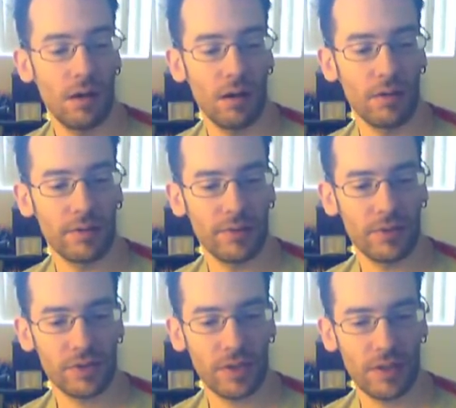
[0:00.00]
they
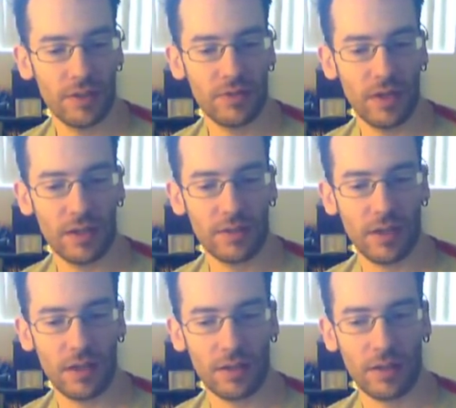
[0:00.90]
decided to take
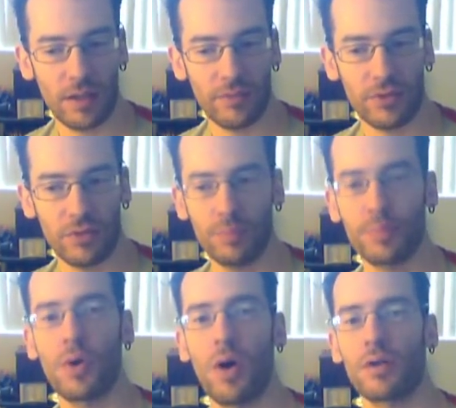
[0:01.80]
kind of a
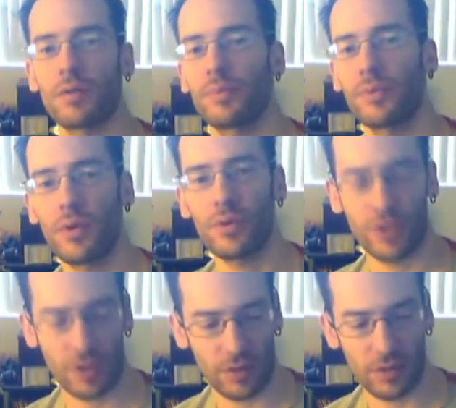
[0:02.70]
two-pronged
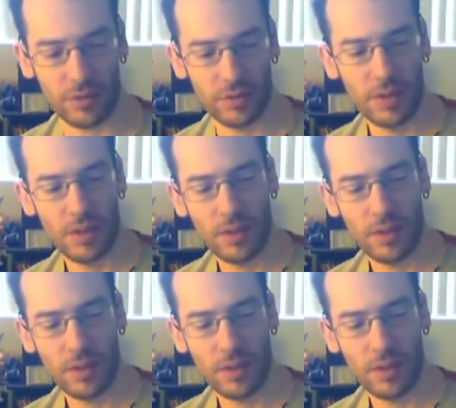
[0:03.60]
approach here,